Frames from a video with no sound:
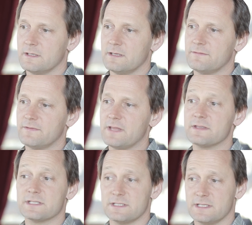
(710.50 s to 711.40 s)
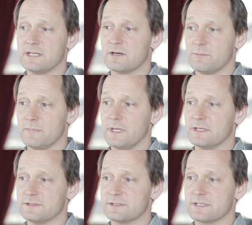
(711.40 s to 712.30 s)
If faith is indeed our
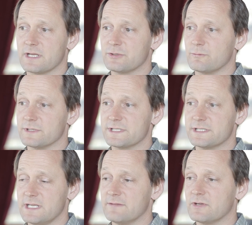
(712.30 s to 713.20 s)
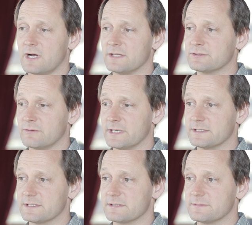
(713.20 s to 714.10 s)
means to receive God's
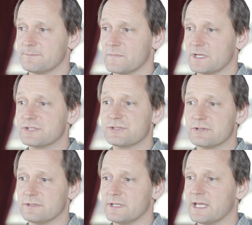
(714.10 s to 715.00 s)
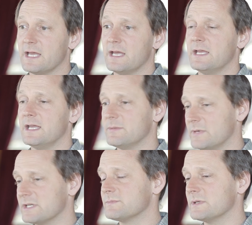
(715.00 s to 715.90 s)
grace, certainly it
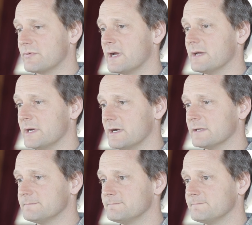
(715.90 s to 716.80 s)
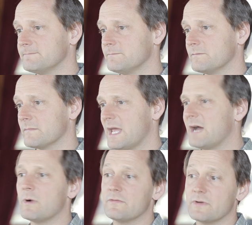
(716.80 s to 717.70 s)
must be primary.
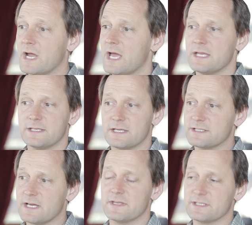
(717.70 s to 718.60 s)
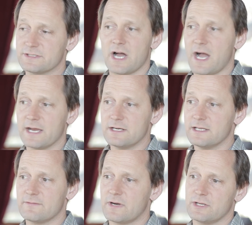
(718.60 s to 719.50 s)
However, does not the entirety
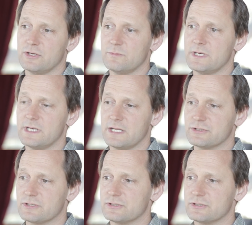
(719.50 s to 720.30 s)
of our human nature